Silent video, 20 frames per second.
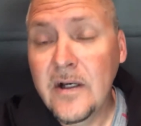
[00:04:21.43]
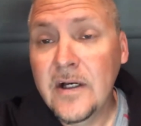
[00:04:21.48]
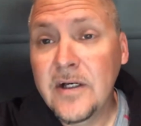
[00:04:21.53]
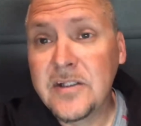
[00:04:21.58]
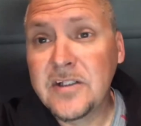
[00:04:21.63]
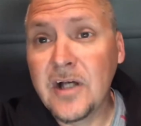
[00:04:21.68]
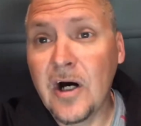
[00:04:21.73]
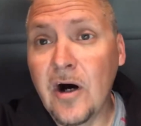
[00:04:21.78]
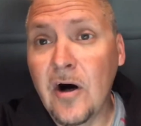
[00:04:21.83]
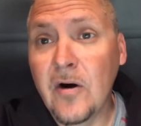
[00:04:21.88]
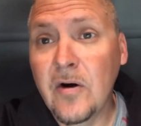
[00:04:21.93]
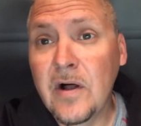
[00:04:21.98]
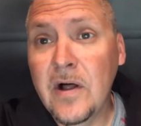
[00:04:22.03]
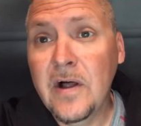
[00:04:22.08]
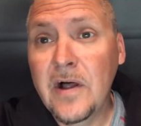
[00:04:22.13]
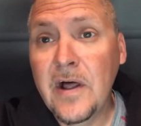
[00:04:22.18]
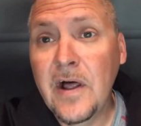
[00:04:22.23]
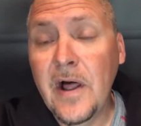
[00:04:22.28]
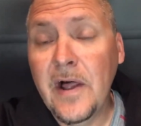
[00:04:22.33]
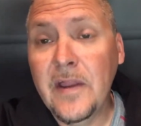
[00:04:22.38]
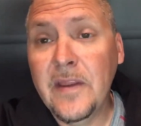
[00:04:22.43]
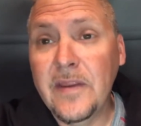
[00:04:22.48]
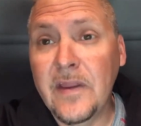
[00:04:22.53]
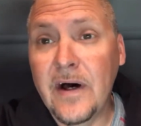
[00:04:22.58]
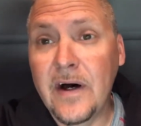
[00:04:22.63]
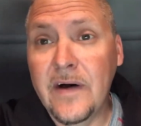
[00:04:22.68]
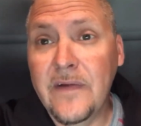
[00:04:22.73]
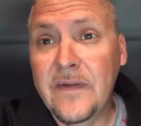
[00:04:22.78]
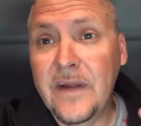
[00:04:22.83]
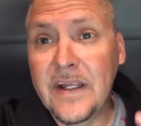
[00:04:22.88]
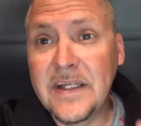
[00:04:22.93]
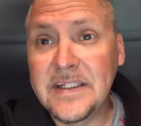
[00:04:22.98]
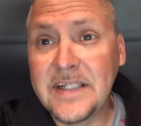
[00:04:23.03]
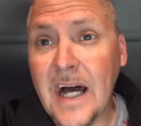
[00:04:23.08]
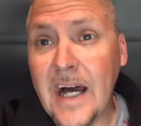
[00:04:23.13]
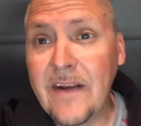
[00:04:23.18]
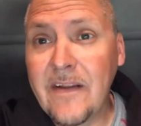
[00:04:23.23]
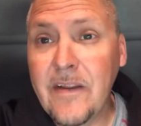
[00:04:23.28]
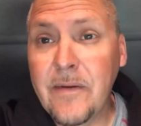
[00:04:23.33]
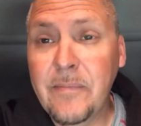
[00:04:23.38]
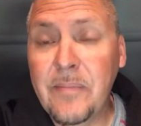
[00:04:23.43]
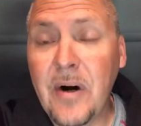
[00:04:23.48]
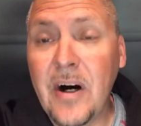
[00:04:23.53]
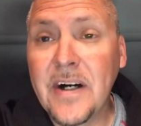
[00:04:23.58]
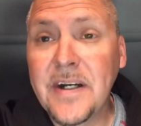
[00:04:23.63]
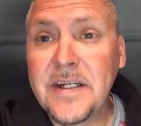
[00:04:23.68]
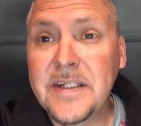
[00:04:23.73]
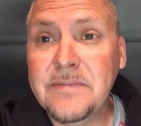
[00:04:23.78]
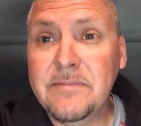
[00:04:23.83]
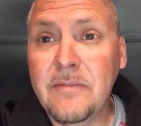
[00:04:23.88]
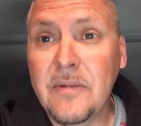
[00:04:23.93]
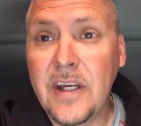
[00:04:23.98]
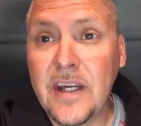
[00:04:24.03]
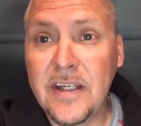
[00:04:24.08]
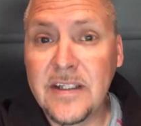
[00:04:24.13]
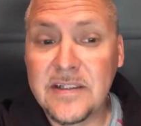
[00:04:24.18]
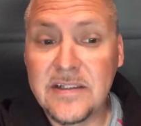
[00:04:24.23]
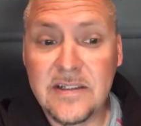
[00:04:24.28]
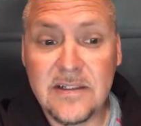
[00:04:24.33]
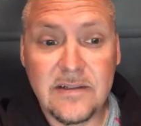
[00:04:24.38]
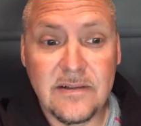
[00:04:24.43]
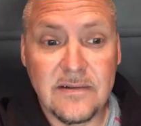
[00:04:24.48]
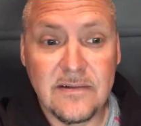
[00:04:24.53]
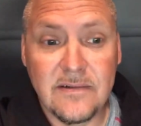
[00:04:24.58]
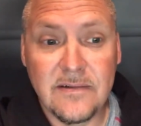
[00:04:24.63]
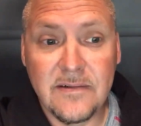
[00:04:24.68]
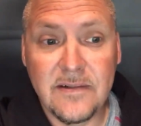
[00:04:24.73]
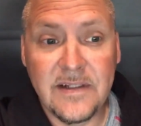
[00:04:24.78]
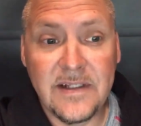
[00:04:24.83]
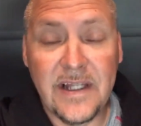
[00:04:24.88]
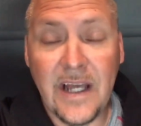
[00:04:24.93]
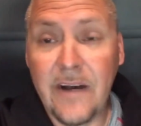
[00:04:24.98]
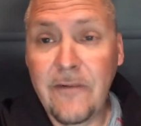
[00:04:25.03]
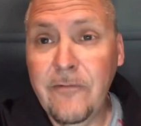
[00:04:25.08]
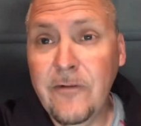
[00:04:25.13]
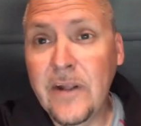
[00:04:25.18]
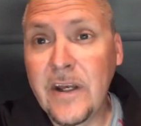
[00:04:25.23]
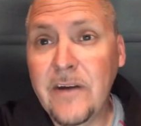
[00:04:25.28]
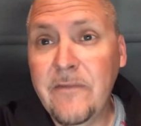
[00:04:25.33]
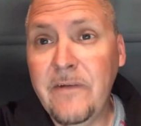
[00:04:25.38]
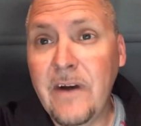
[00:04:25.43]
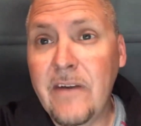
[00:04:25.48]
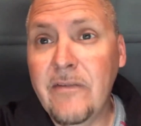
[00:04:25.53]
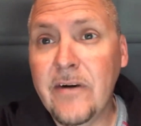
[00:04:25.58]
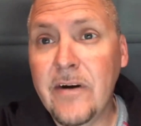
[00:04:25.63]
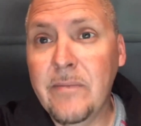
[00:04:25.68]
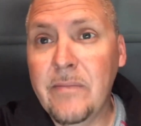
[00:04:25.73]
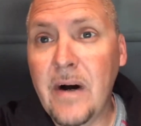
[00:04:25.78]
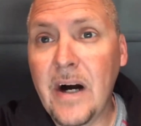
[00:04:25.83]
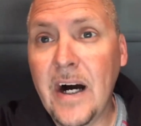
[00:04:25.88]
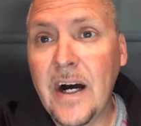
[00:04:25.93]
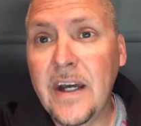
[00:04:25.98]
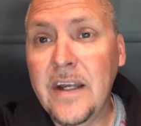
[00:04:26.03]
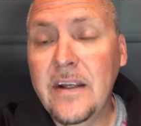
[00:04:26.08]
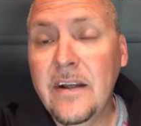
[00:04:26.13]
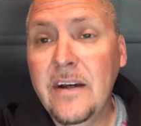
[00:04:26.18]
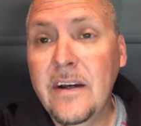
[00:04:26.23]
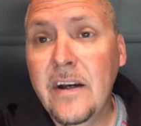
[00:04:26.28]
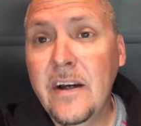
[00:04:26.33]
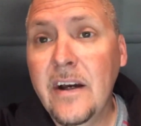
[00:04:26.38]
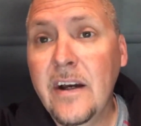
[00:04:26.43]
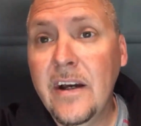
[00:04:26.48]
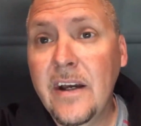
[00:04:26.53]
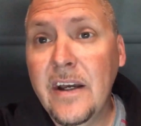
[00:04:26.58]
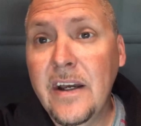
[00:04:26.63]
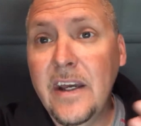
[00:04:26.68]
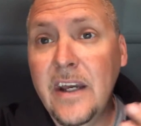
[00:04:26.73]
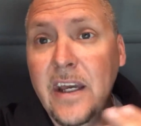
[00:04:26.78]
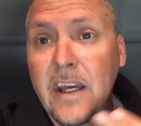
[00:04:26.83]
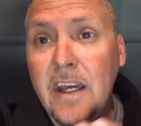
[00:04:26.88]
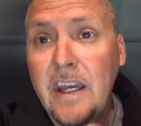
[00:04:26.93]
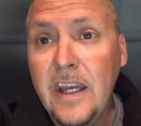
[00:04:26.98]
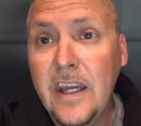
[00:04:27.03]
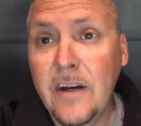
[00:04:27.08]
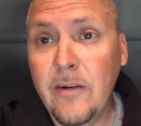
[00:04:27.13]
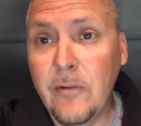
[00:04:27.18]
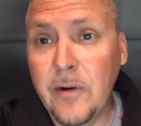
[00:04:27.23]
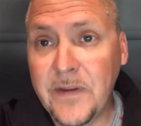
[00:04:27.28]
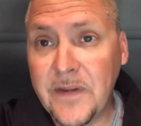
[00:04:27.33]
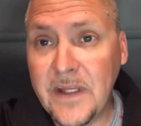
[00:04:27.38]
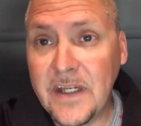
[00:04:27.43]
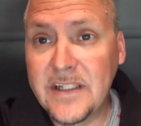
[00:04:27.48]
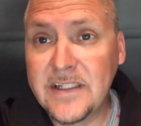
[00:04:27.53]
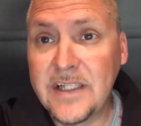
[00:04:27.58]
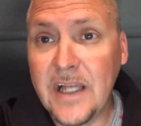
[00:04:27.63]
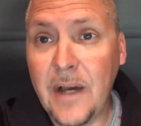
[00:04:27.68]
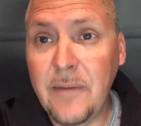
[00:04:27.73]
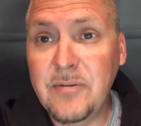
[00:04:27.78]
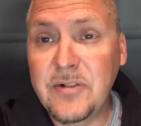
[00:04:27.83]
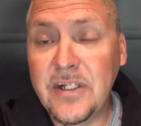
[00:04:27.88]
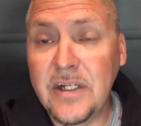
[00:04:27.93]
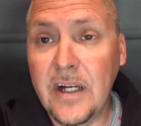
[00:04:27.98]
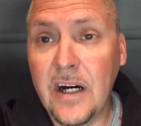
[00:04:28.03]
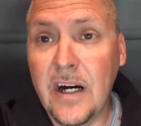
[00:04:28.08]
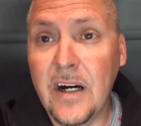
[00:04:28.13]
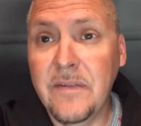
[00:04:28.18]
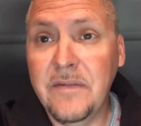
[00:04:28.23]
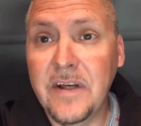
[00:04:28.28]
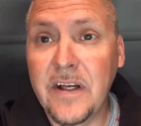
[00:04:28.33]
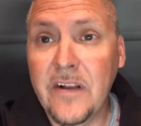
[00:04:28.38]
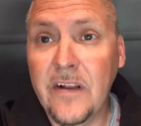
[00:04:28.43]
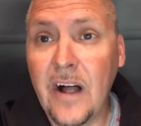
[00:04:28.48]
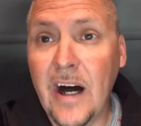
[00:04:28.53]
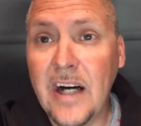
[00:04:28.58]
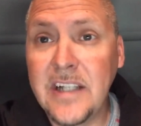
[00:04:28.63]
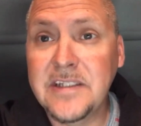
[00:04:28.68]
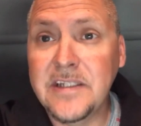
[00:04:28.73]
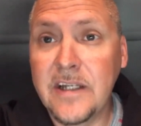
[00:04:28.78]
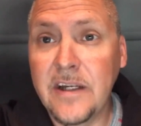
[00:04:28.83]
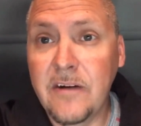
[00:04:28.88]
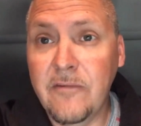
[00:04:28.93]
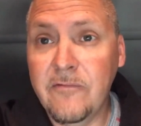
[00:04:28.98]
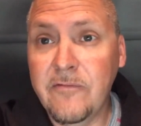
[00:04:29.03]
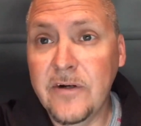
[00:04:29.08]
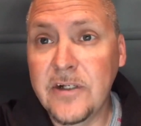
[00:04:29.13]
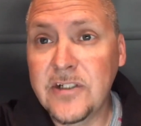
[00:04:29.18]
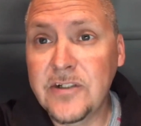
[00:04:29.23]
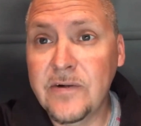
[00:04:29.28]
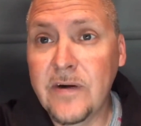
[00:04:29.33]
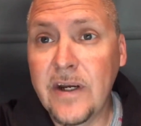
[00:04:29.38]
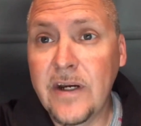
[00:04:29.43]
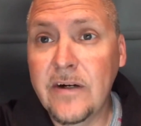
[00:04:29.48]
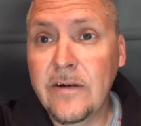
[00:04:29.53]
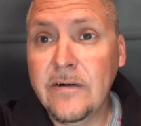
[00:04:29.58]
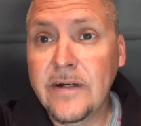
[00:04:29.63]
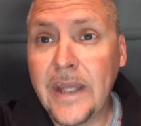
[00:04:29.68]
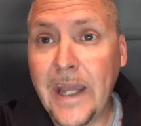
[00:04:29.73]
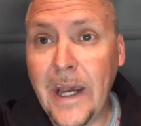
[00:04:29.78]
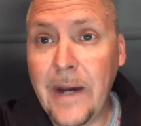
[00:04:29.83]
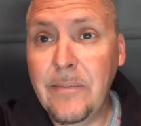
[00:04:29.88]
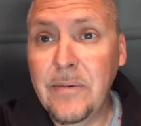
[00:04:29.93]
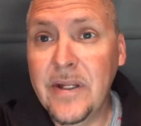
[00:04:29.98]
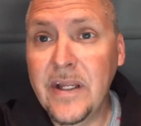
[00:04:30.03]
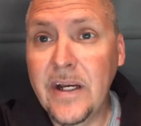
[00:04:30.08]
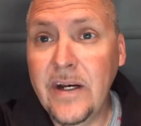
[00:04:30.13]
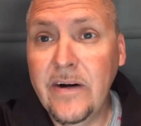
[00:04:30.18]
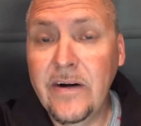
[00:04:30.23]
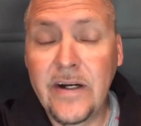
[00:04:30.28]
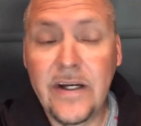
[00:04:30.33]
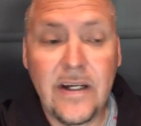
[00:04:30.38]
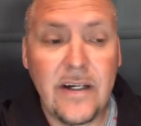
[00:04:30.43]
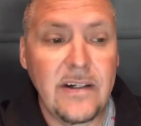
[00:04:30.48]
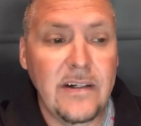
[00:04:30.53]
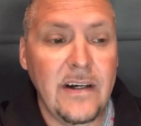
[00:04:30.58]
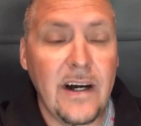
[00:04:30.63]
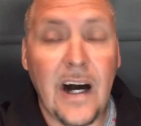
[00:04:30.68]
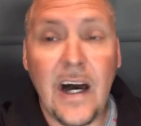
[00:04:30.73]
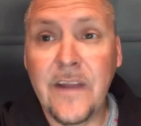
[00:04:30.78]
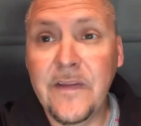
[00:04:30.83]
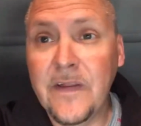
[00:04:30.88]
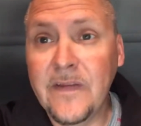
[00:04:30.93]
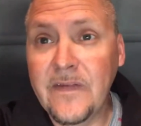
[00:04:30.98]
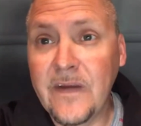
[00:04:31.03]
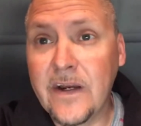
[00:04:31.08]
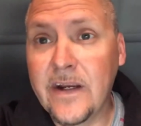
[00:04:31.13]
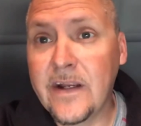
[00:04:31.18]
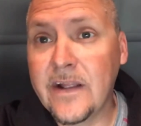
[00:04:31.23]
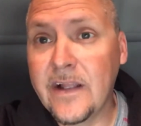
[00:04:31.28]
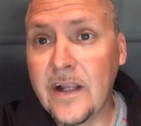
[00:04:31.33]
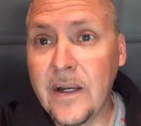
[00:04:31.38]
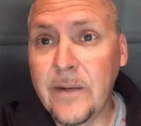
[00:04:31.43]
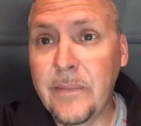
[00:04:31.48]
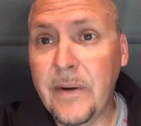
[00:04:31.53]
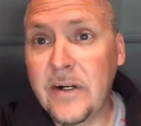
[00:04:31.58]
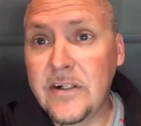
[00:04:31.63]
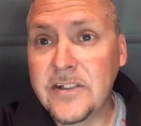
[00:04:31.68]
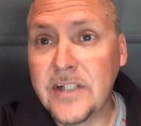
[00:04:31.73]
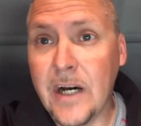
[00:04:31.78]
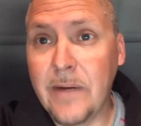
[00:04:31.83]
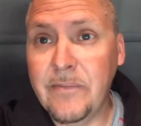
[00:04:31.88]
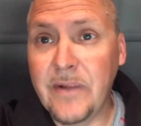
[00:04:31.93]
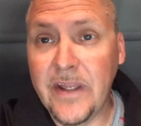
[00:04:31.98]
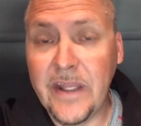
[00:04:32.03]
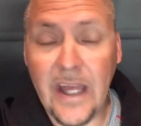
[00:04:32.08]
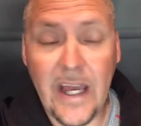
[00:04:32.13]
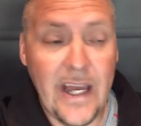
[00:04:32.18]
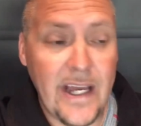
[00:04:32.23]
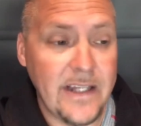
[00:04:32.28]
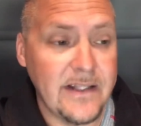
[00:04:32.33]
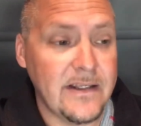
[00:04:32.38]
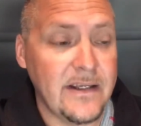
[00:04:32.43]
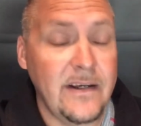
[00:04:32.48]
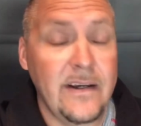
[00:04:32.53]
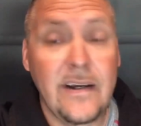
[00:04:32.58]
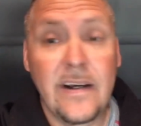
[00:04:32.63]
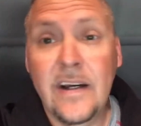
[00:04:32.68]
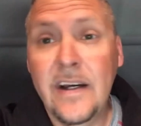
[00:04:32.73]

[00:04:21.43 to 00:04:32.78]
So the design of the bunk is definitely a favorite of mine, with the exception of the closet and refrigerator cabinet area. I think they could have done a better job than that.